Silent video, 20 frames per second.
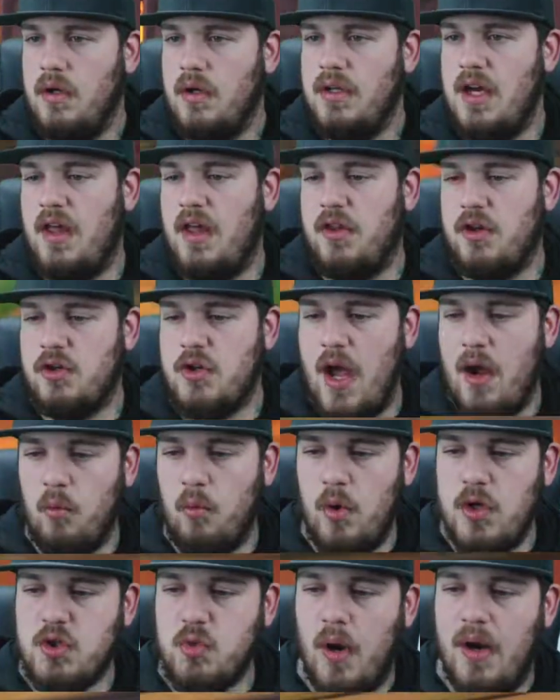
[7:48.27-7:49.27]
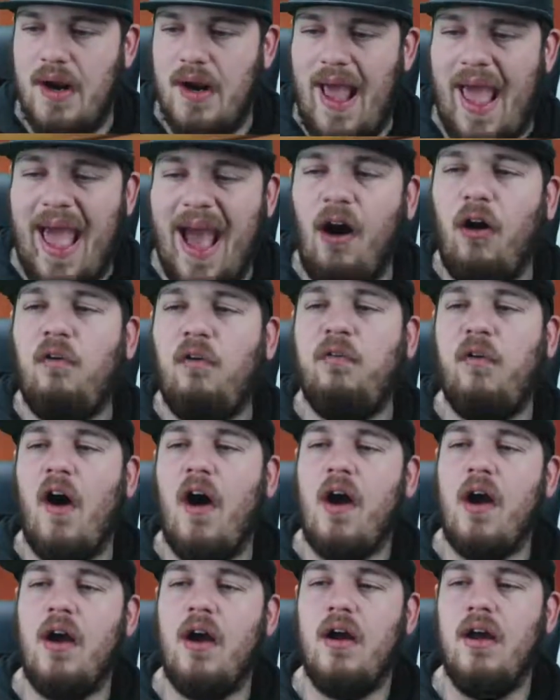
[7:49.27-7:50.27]
Another drag. Which one?
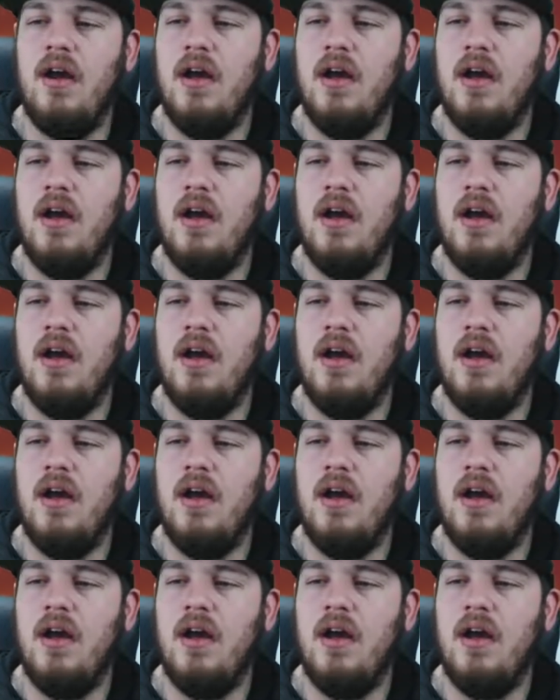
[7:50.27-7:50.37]
Alvar?